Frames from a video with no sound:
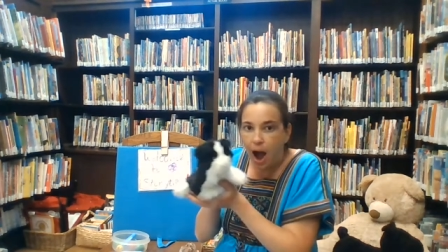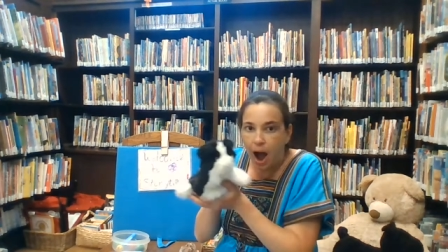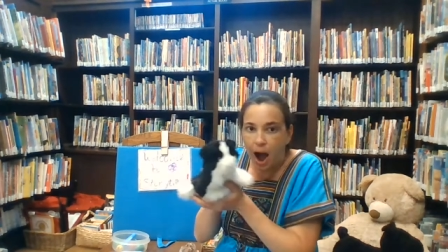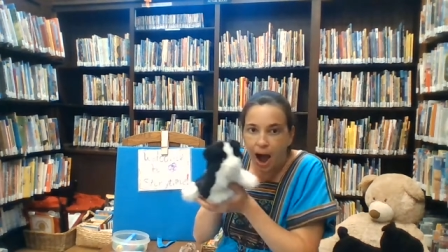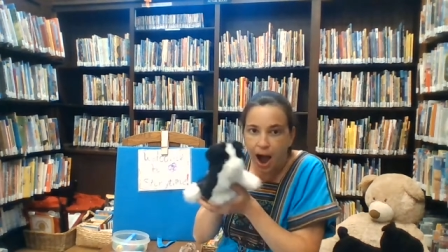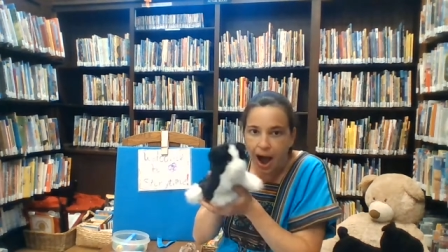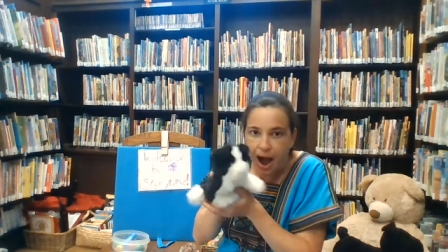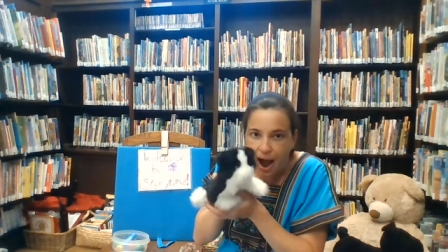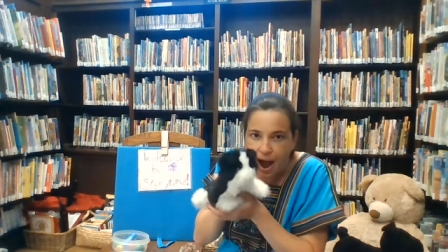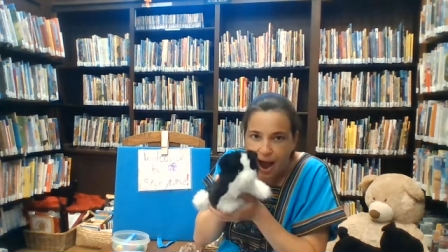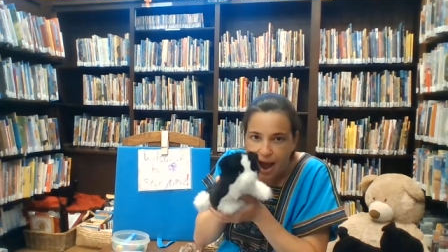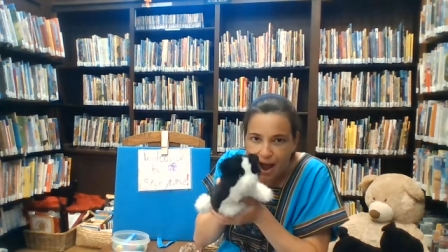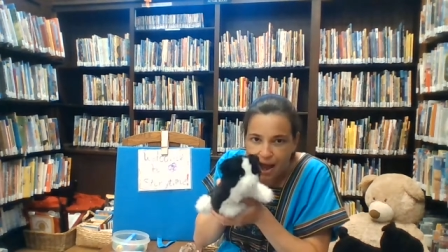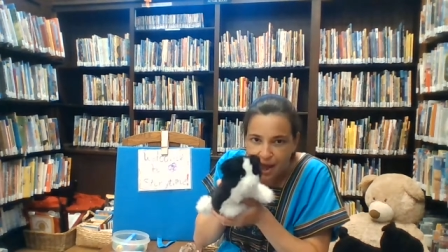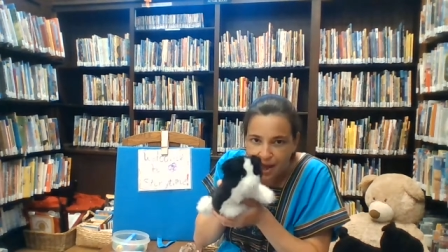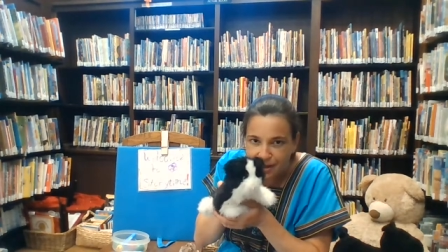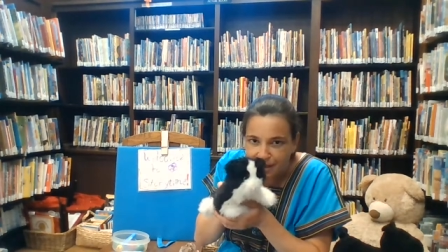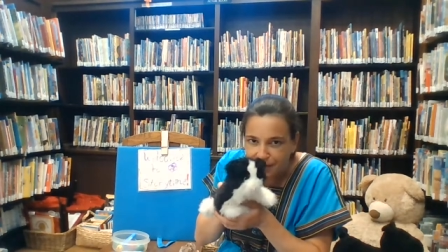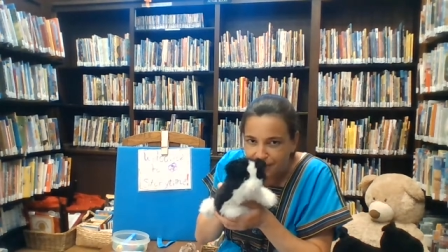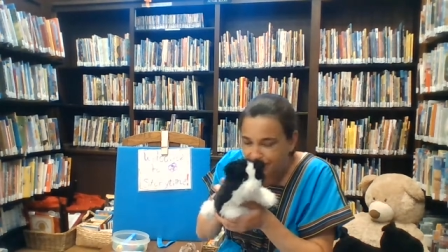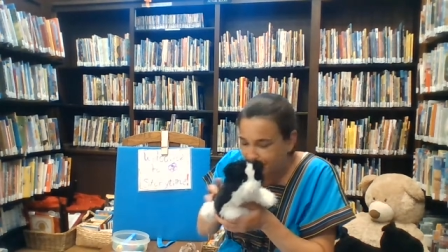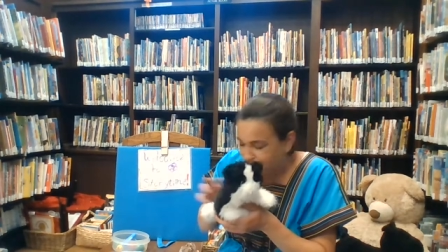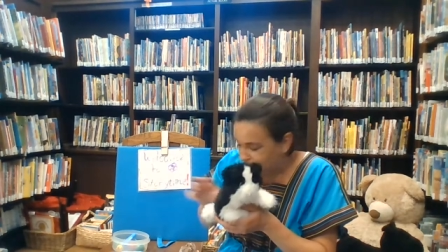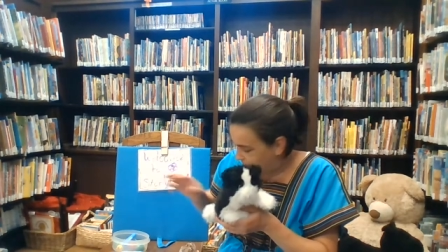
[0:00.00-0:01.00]
I
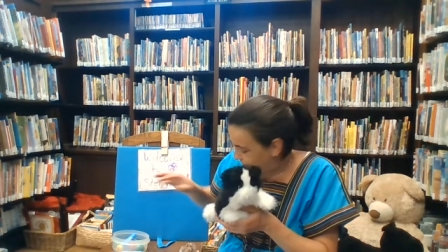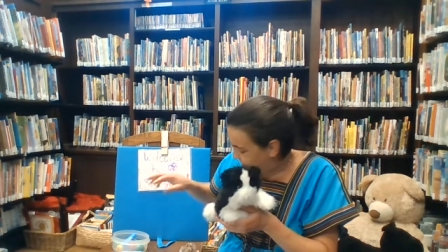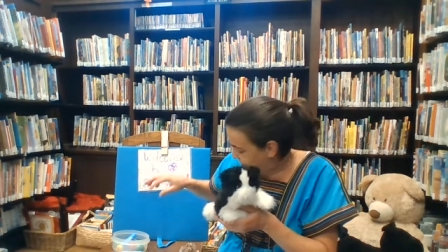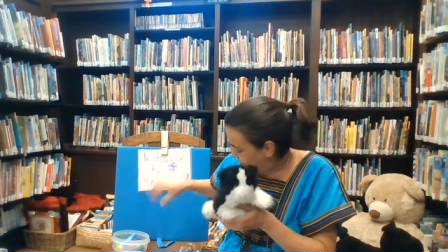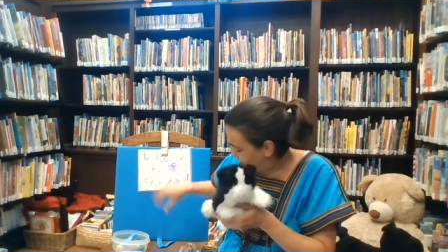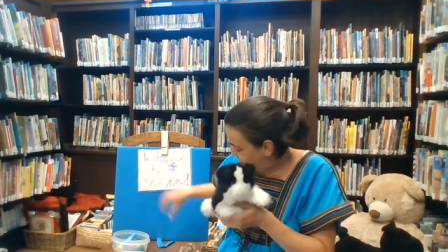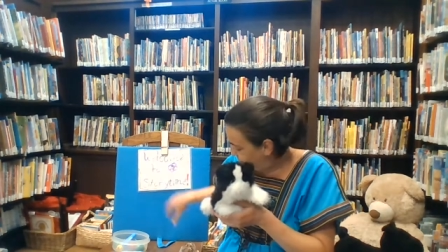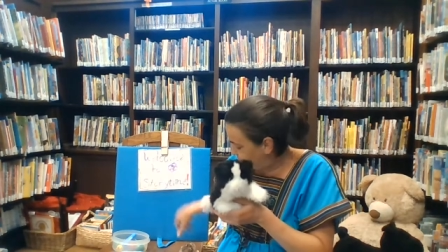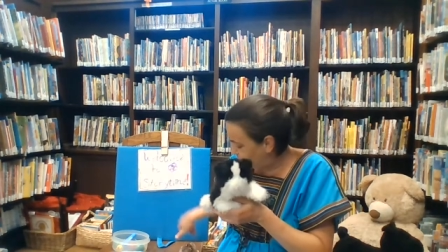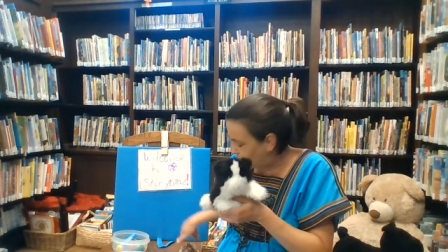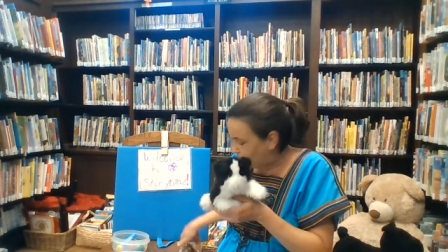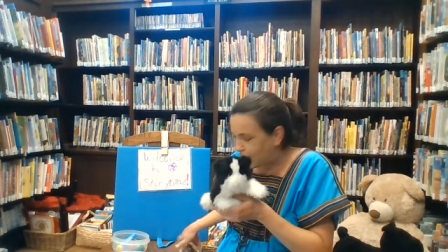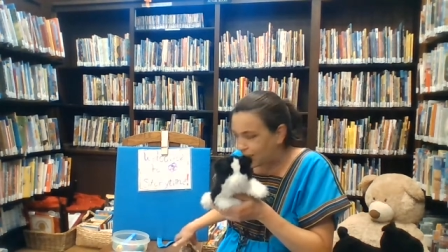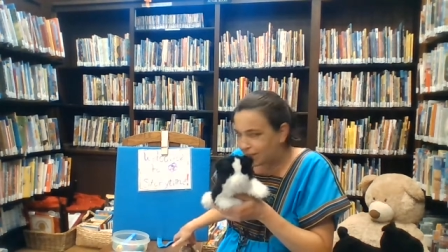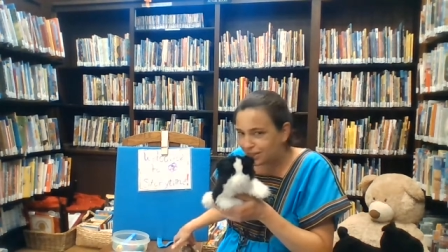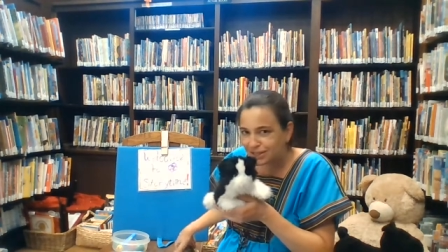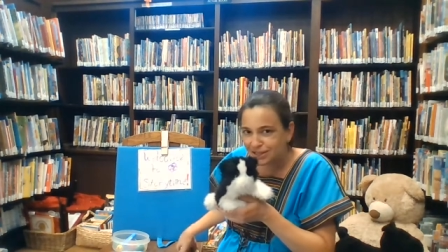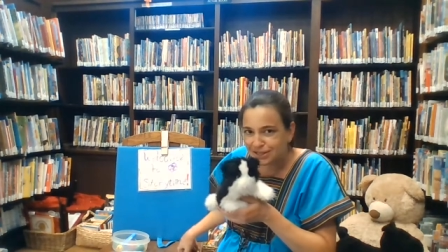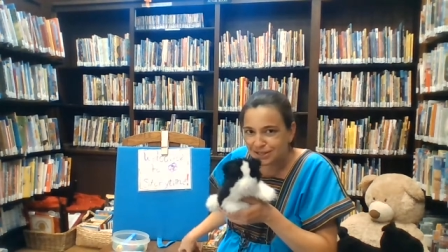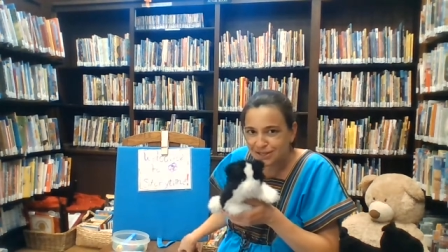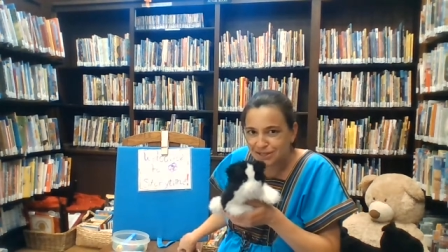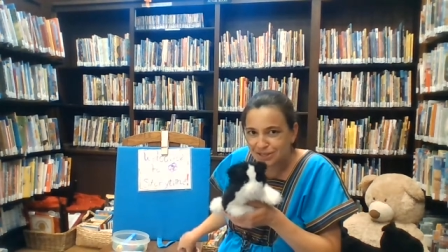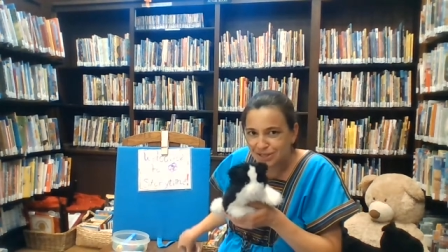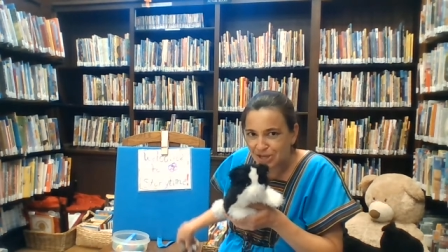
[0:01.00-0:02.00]

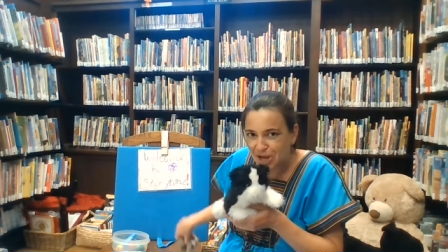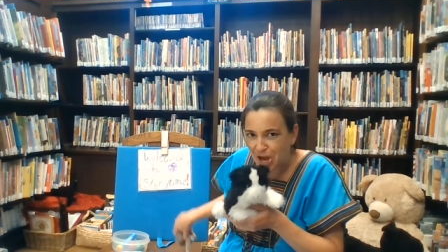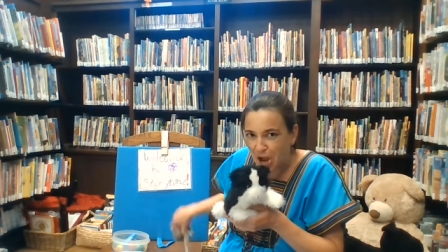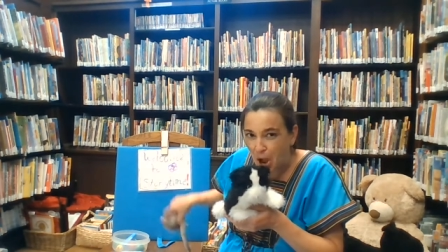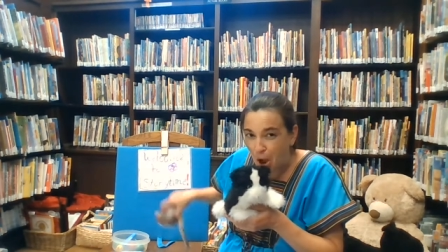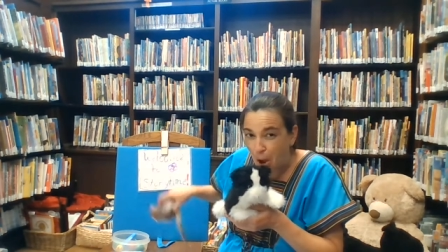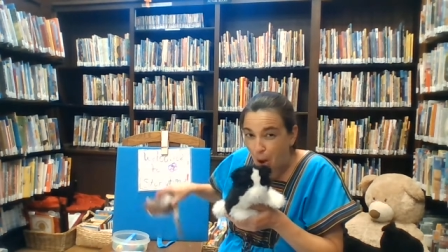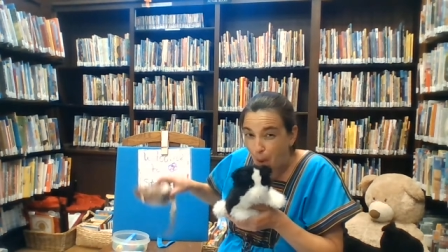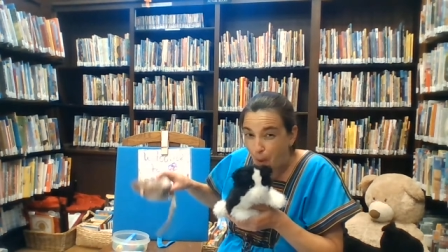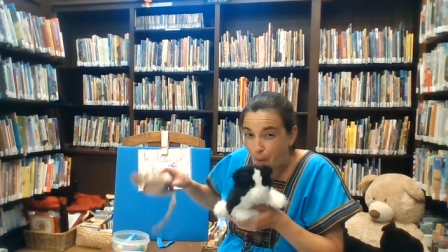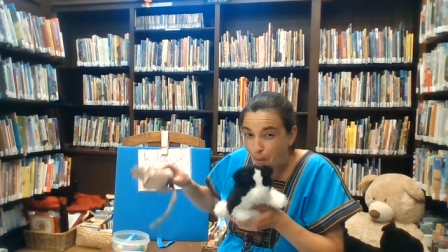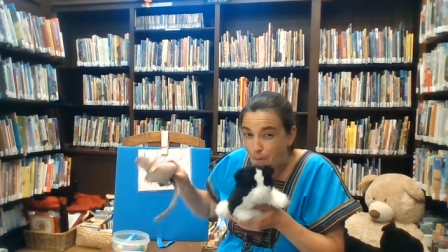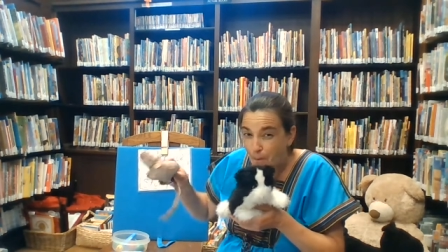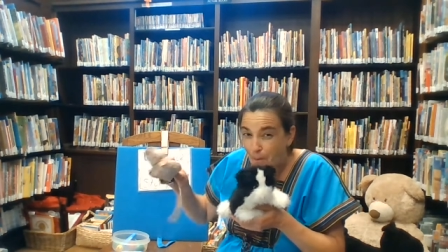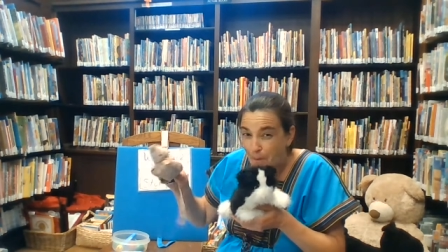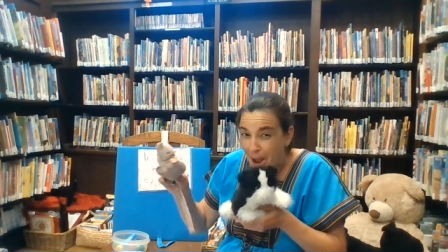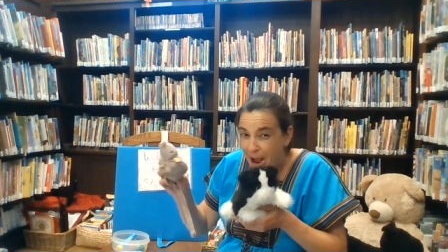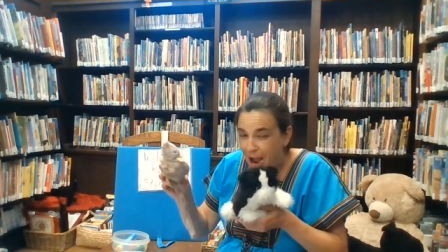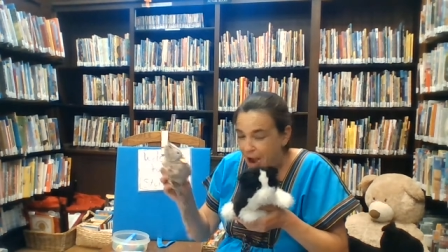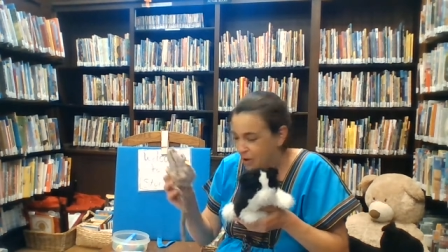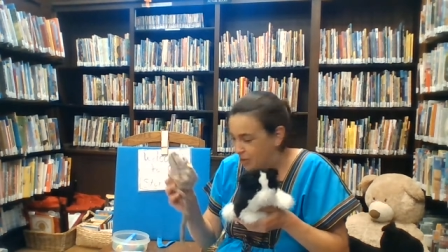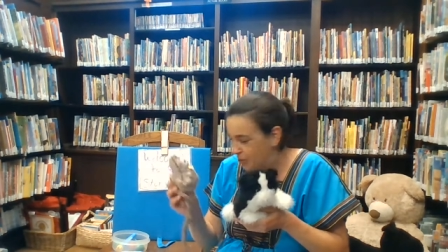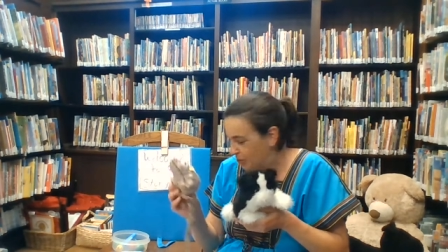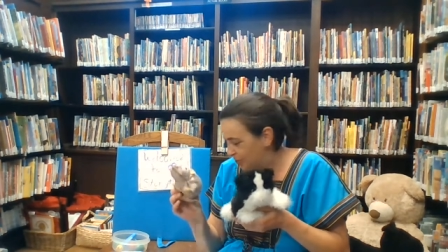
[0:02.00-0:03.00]
frightened a
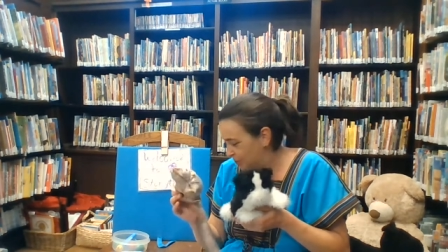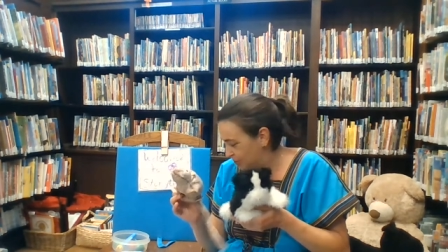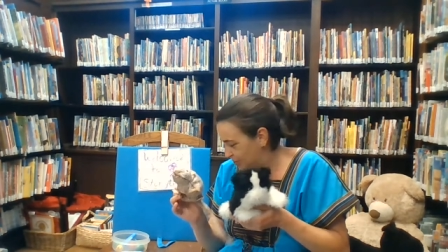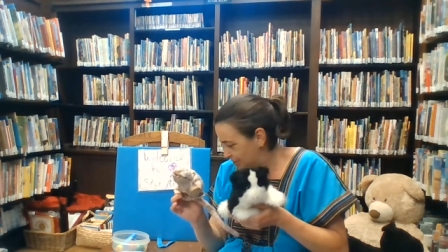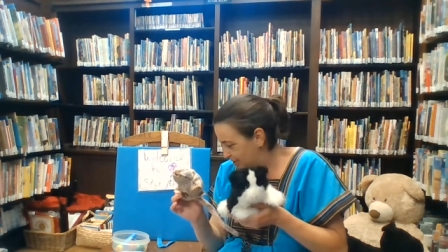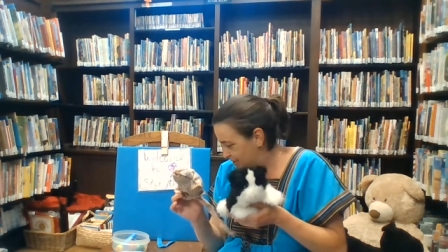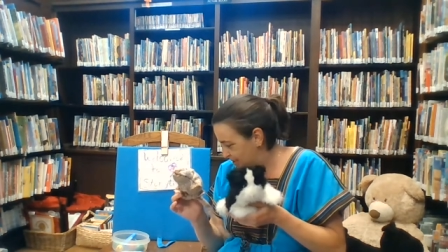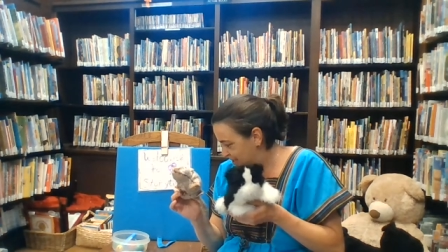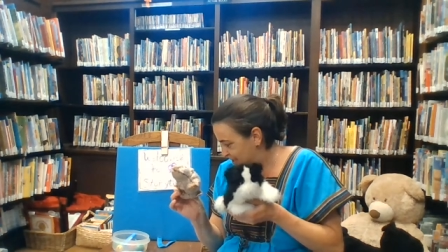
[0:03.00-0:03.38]
mouse